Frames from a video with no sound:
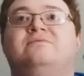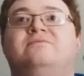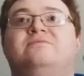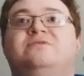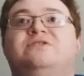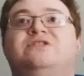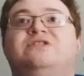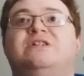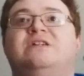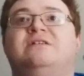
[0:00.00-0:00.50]
It's
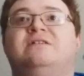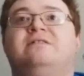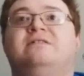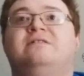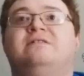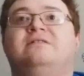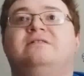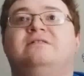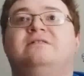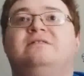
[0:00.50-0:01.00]
Jim. My
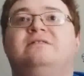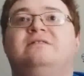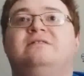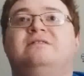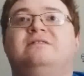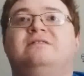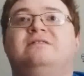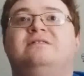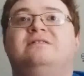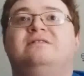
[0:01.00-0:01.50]
dog.
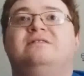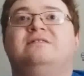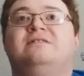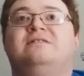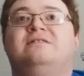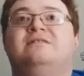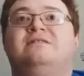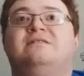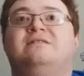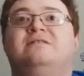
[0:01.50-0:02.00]
You
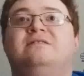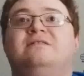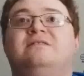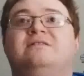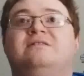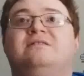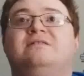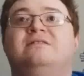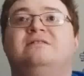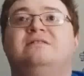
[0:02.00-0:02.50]
still in
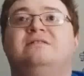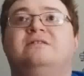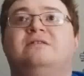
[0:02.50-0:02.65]
town?